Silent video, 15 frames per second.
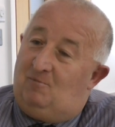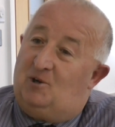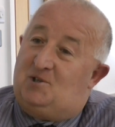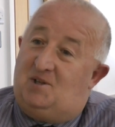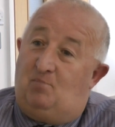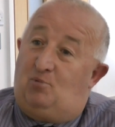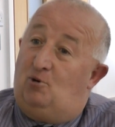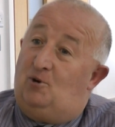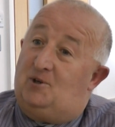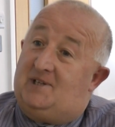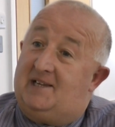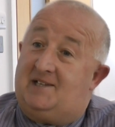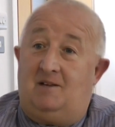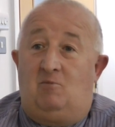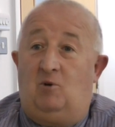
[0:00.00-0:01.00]
What's the
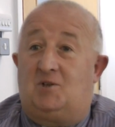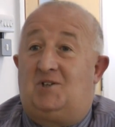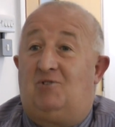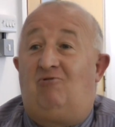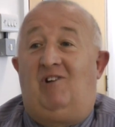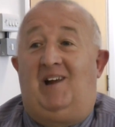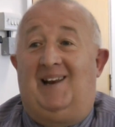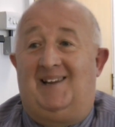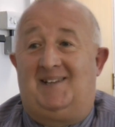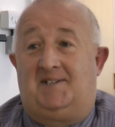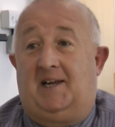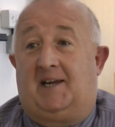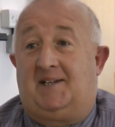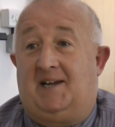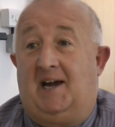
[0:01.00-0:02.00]
process and what's a
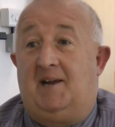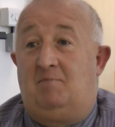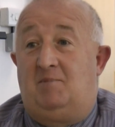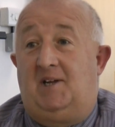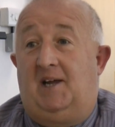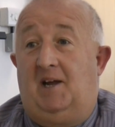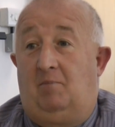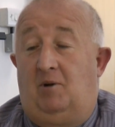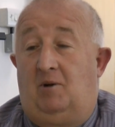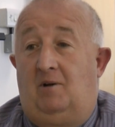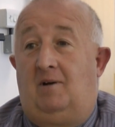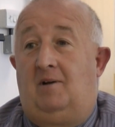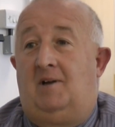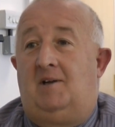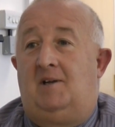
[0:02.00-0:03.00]
realistic
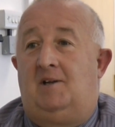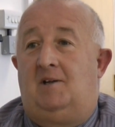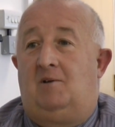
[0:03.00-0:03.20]
timetable